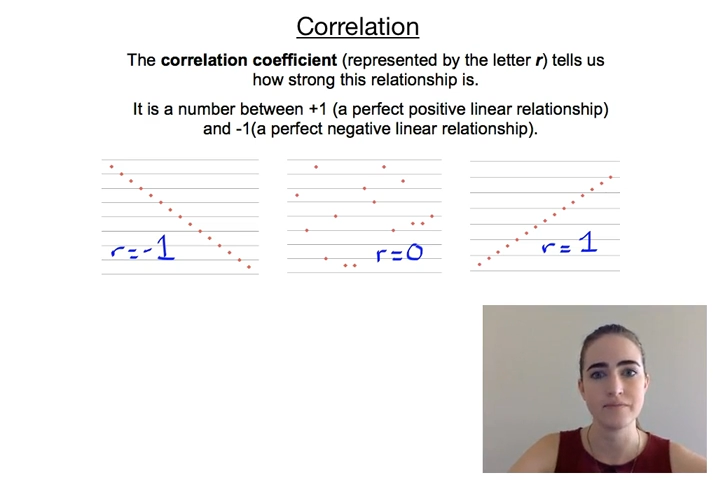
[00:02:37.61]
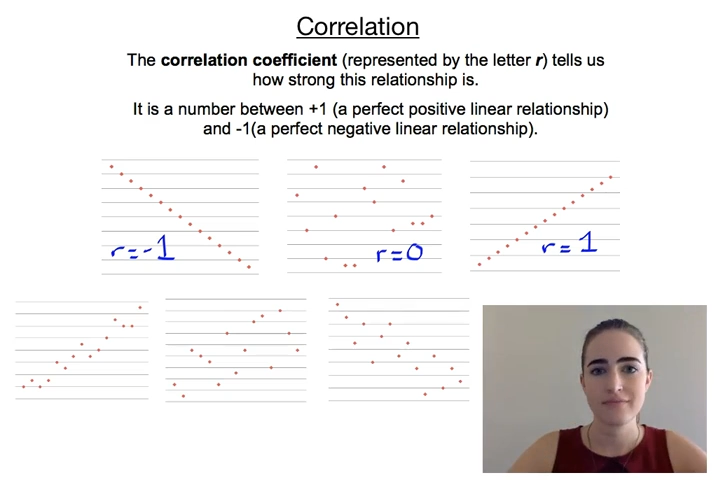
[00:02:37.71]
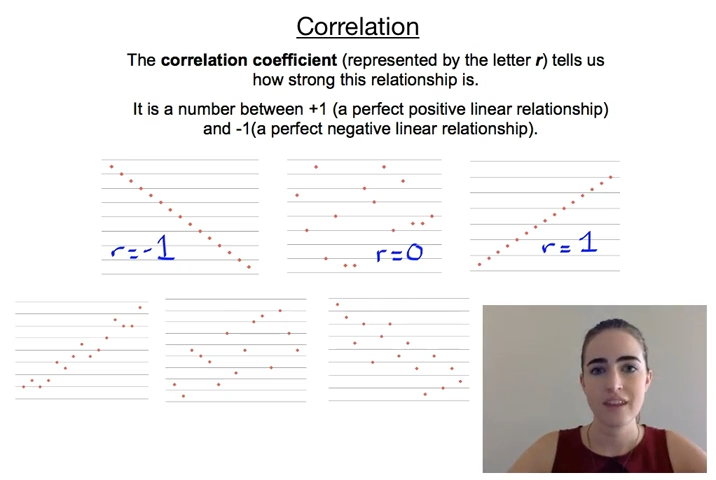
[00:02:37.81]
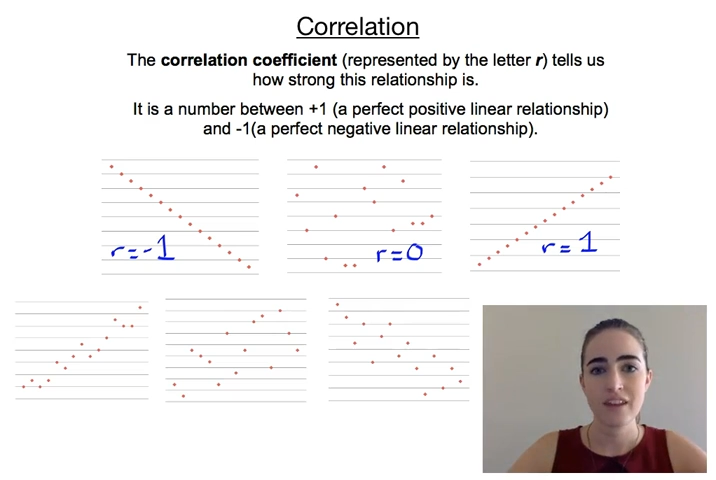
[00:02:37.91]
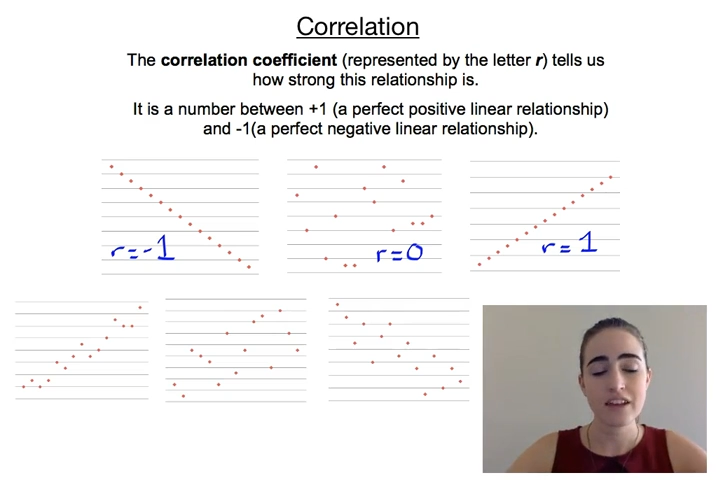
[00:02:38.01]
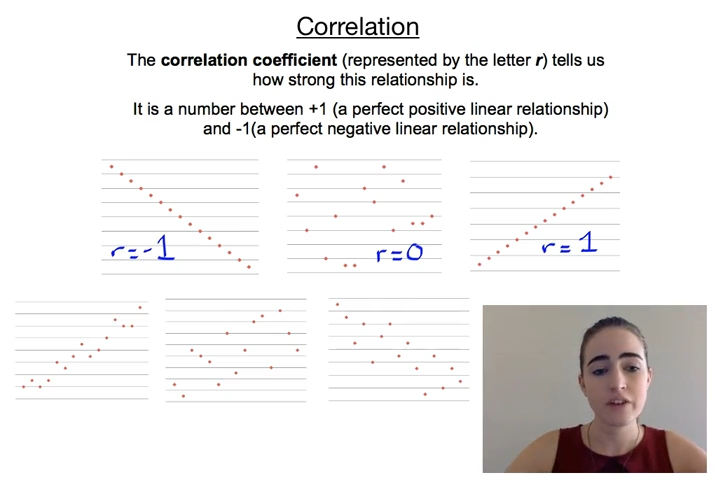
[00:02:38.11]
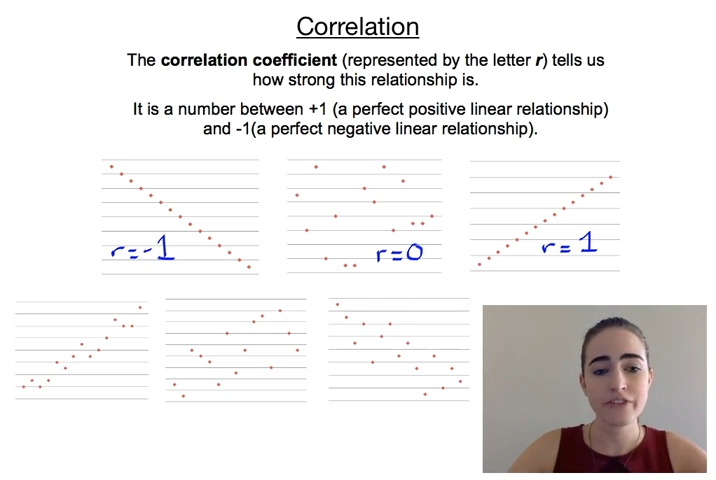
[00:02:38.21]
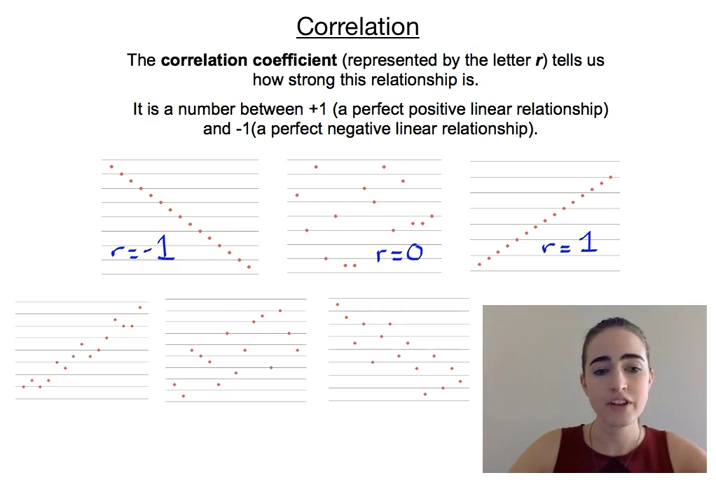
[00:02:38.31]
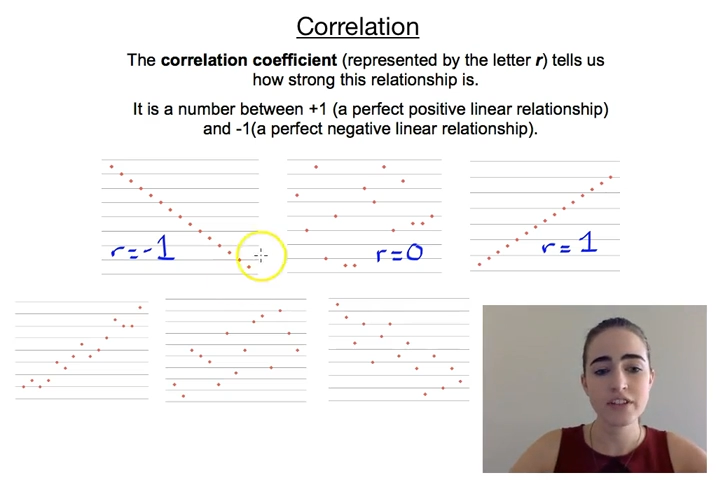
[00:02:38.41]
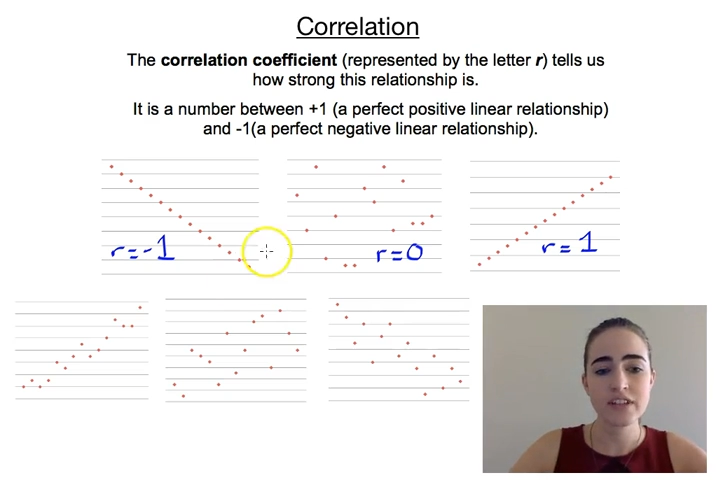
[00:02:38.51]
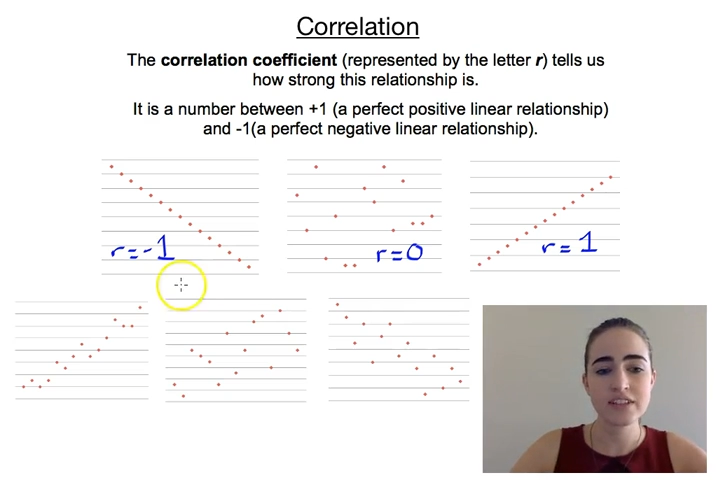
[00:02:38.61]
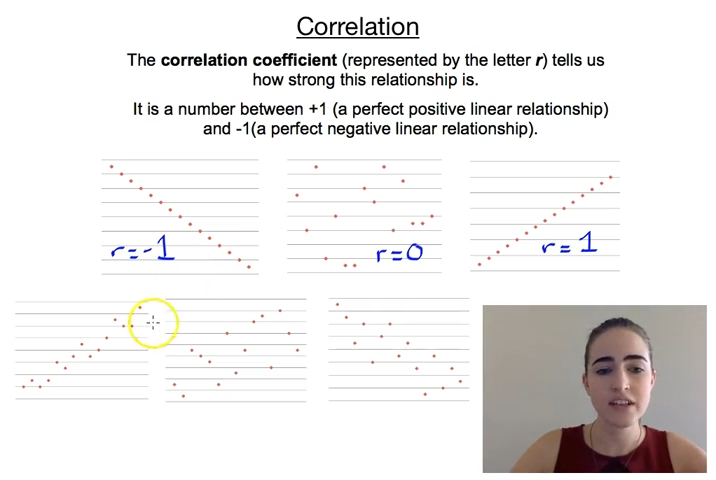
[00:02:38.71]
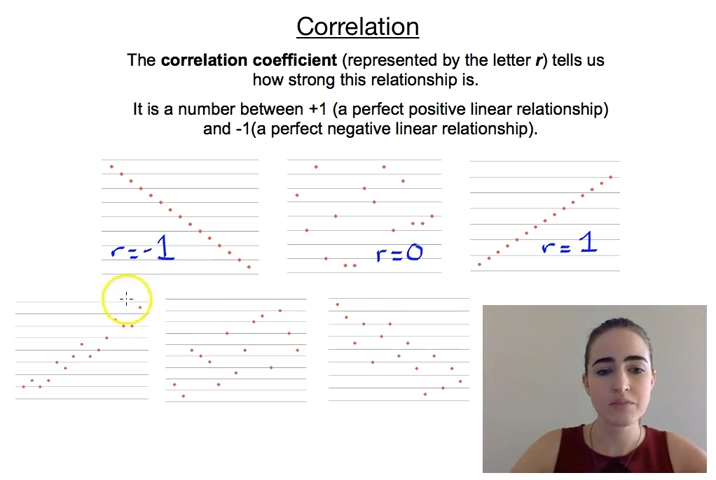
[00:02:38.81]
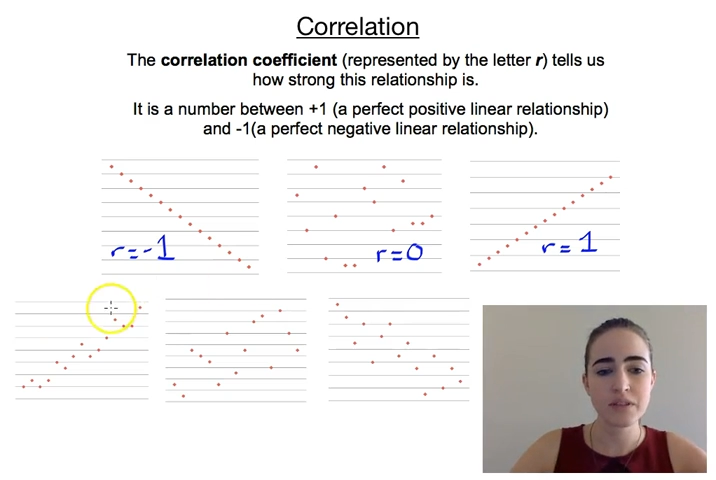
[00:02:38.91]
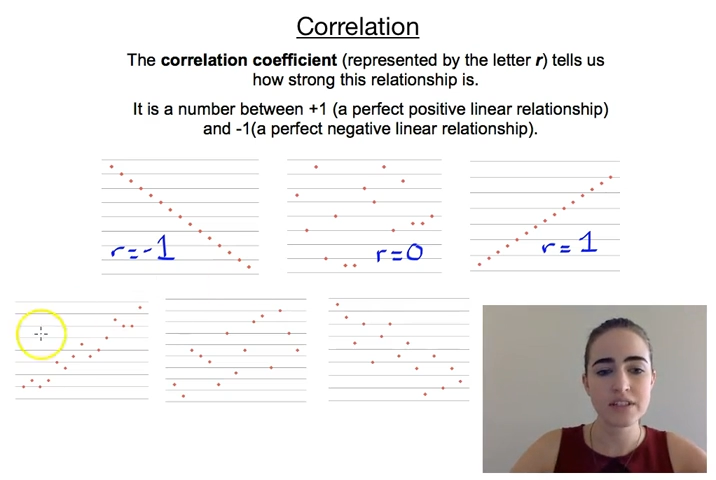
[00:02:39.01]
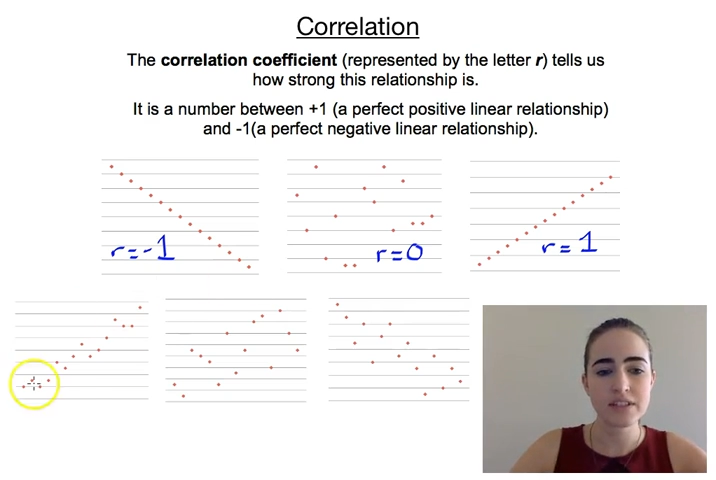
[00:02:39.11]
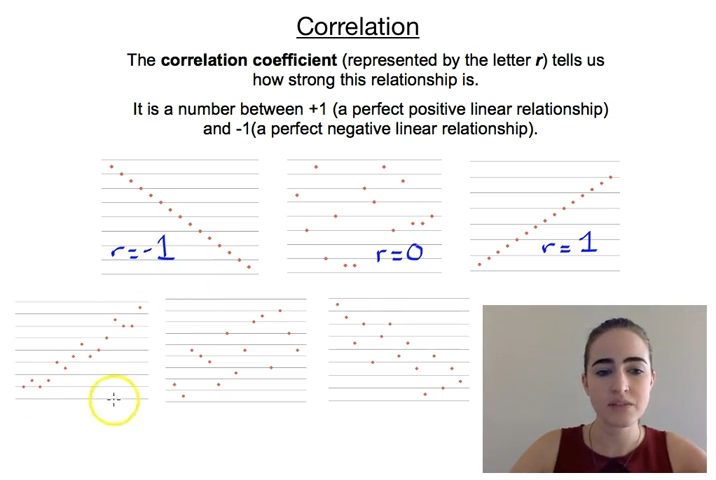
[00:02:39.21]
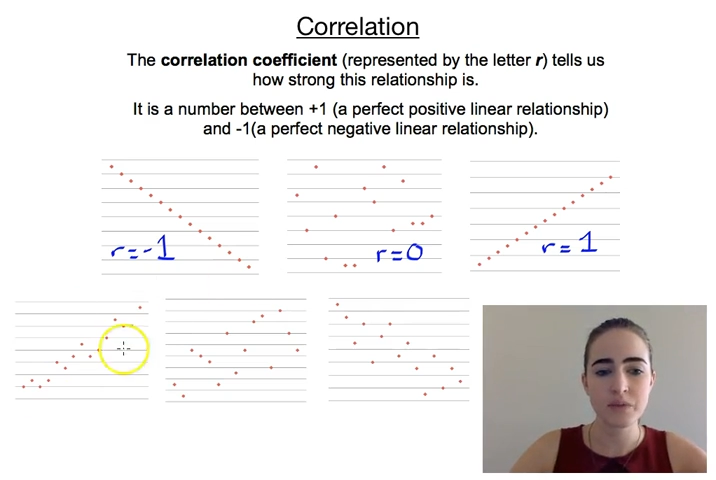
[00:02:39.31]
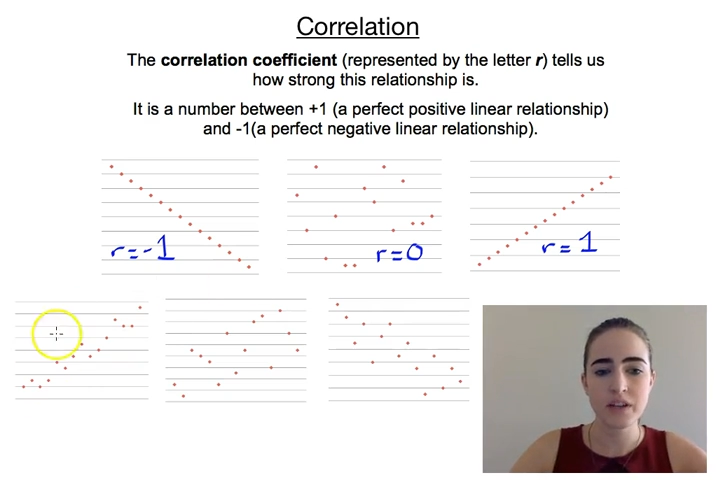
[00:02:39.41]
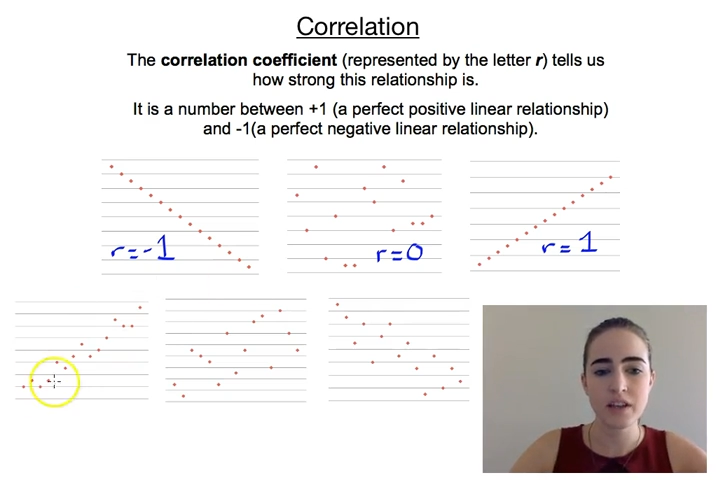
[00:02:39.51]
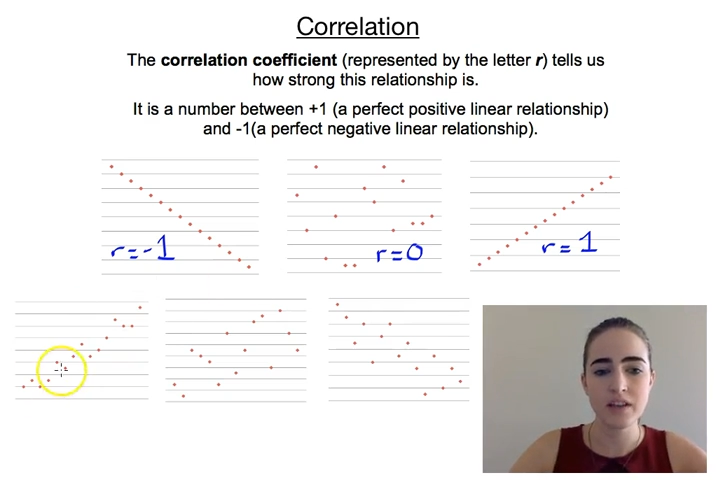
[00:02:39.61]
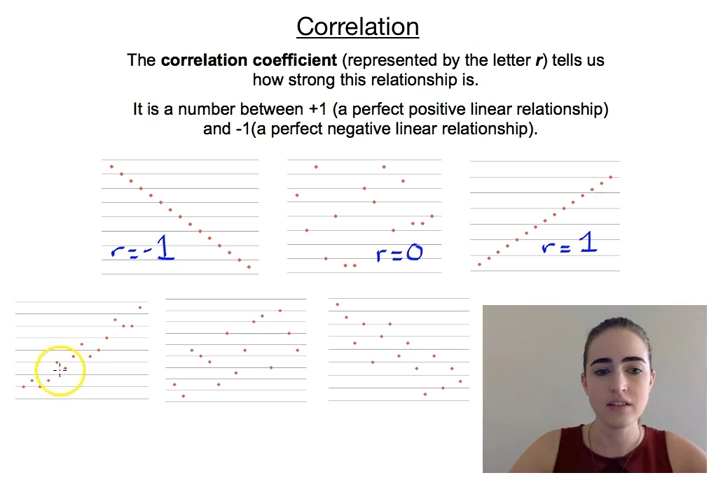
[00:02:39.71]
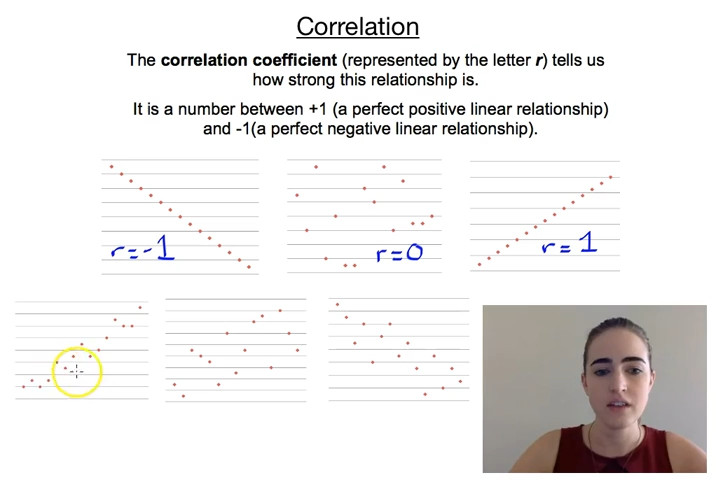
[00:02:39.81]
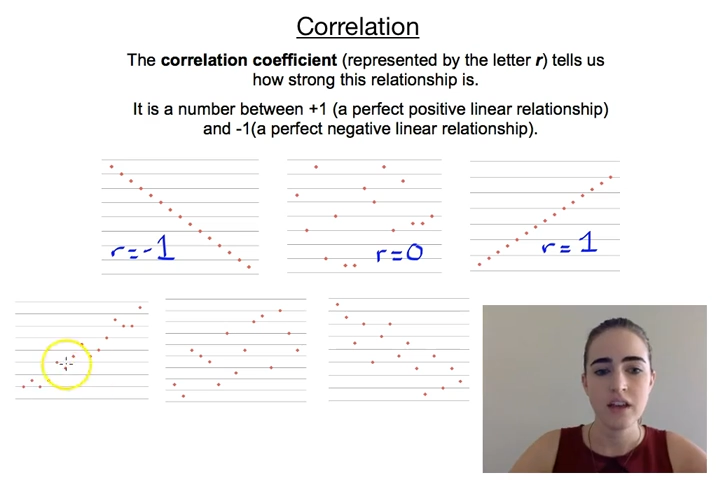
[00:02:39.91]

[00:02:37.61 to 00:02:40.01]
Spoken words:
Okay, so our first example is this one here.